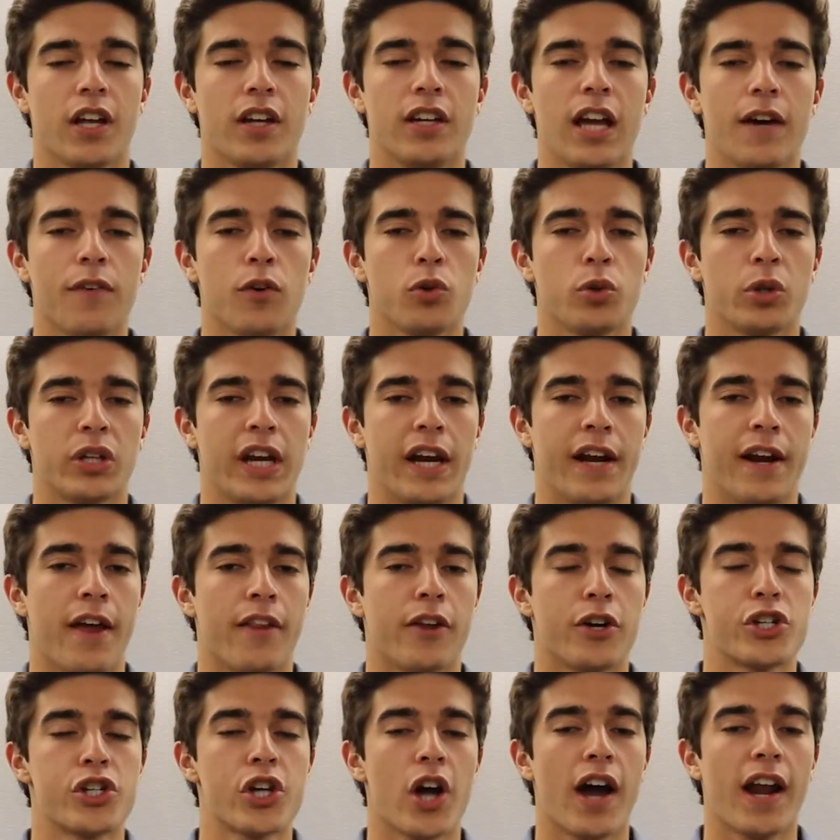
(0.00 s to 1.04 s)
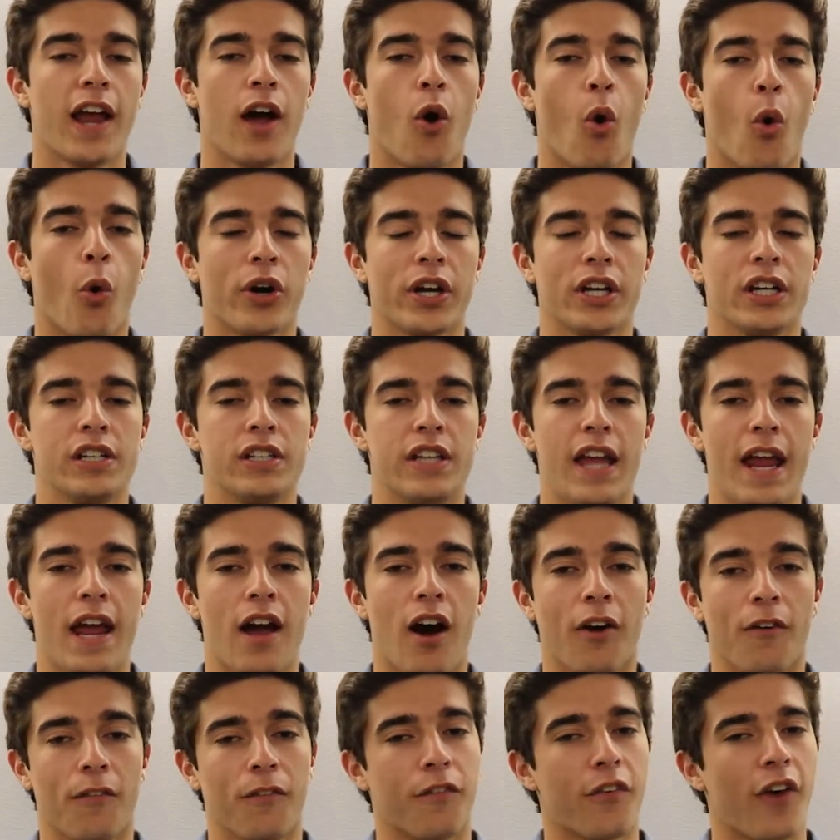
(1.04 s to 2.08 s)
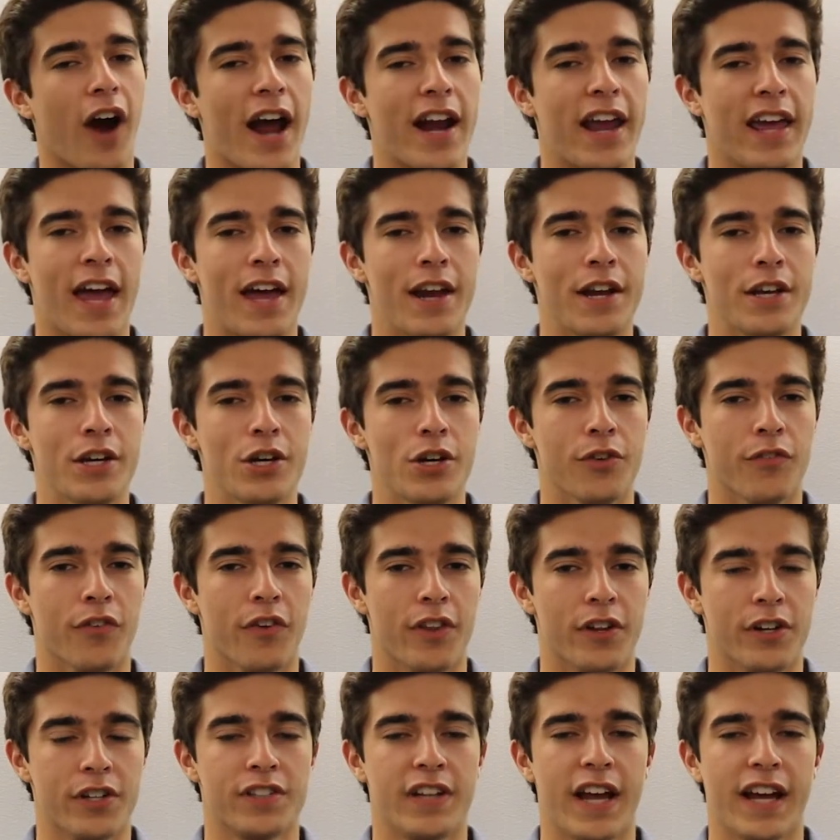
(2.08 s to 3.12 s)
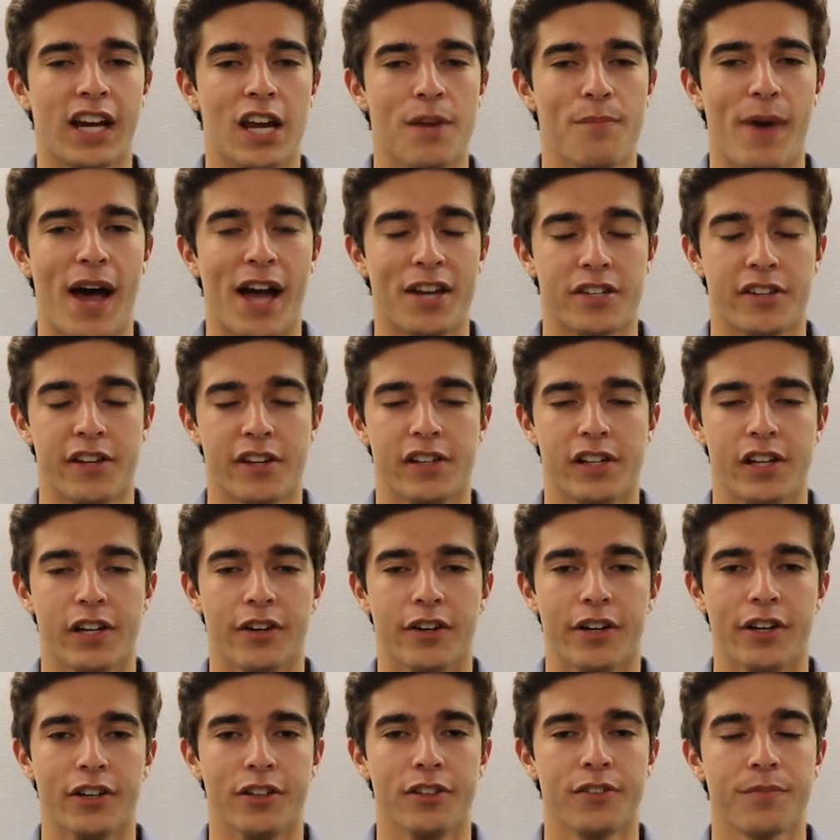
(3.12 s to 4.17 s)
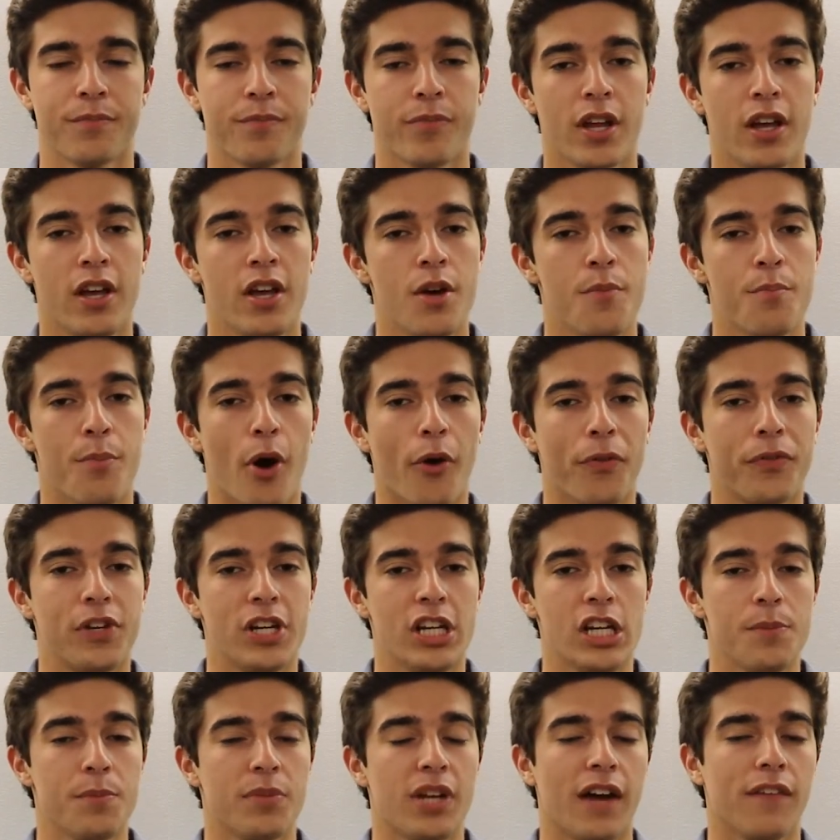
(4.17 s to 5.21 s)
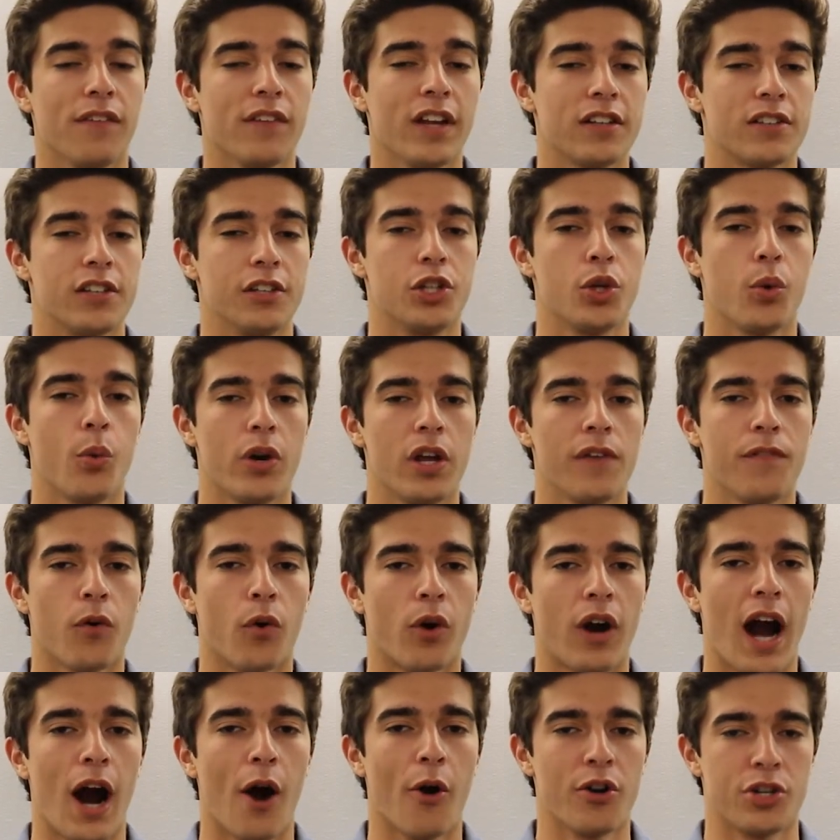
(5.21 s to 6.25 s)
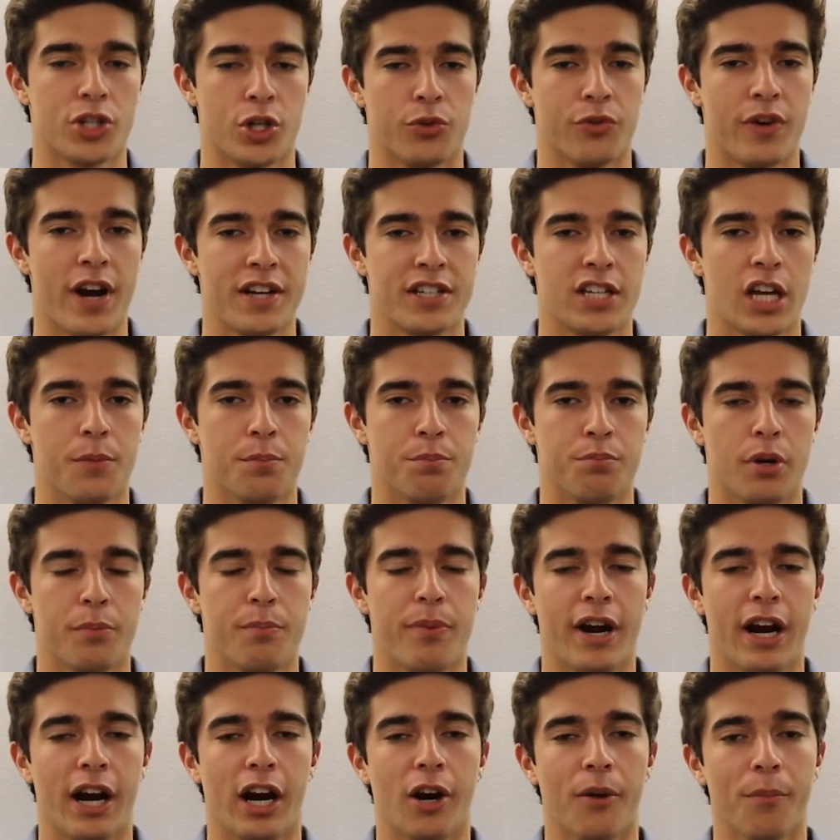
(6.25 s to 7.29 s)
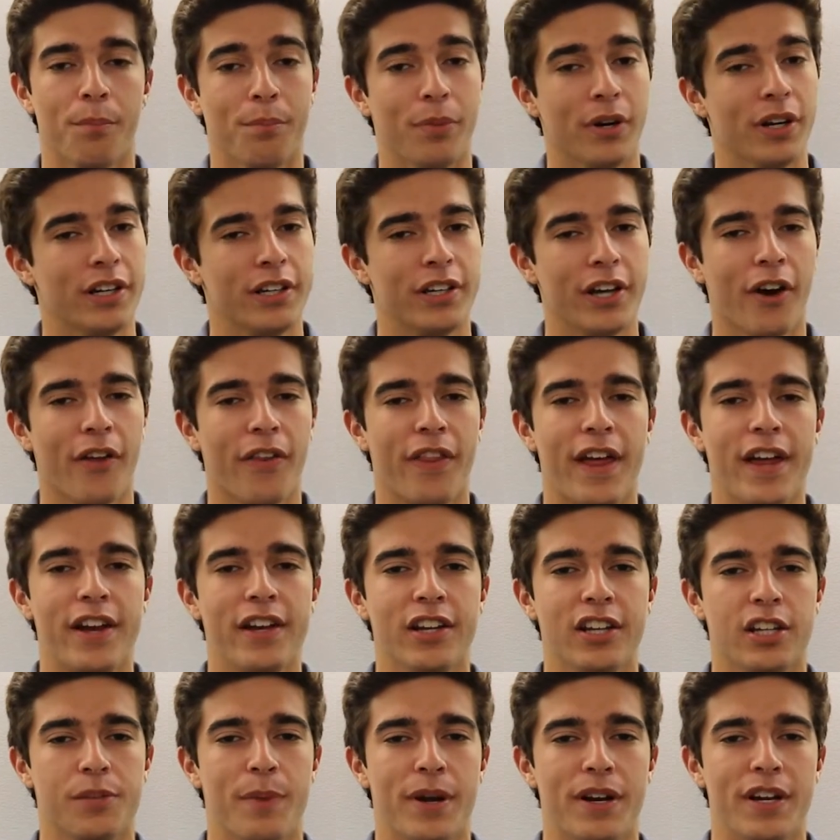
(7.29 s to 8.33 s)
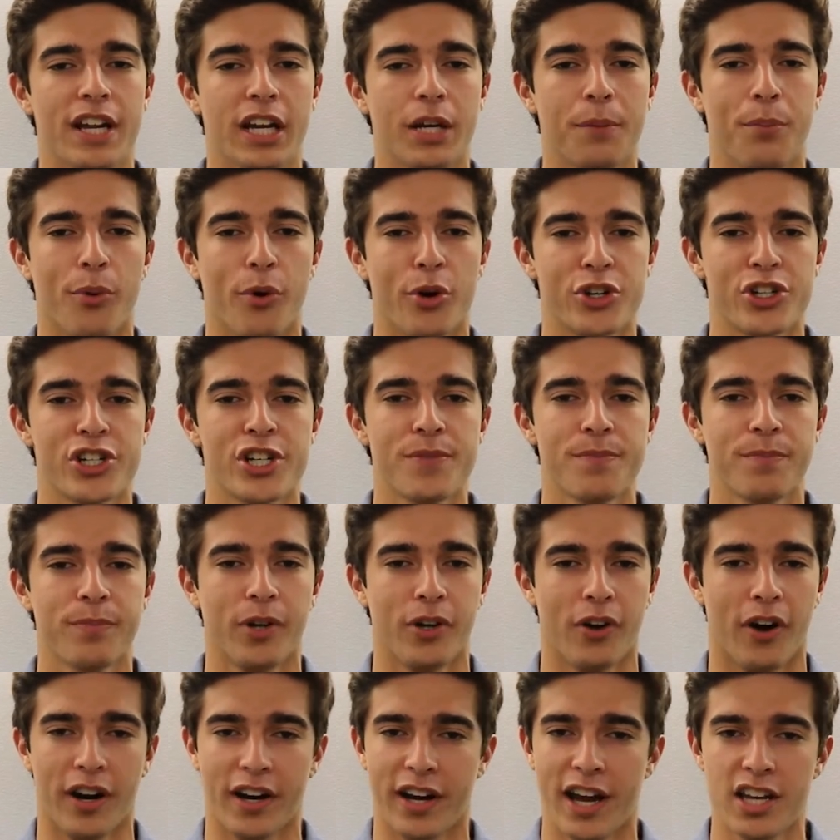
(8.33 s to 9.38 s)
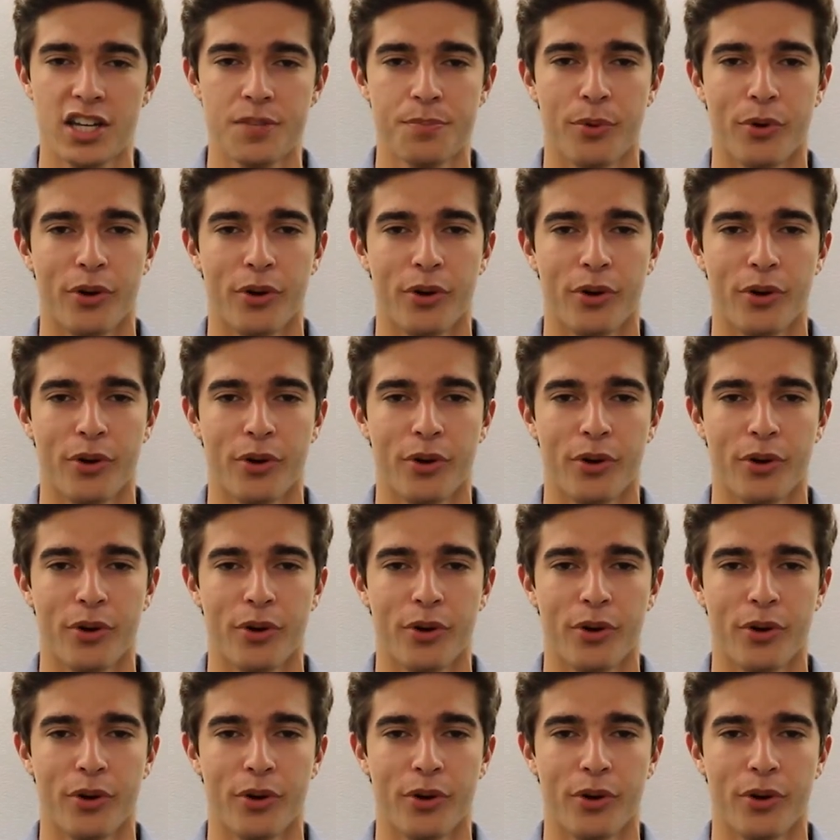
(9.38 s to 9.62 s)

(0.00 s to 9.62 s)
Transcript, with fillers: Sun Devils will get another shot at Oregon State on Friday at noon for their second match of the series. Both teams have less than 24 hours to rest up and prepare, but until then, it's been Nick Borgia, Cronkite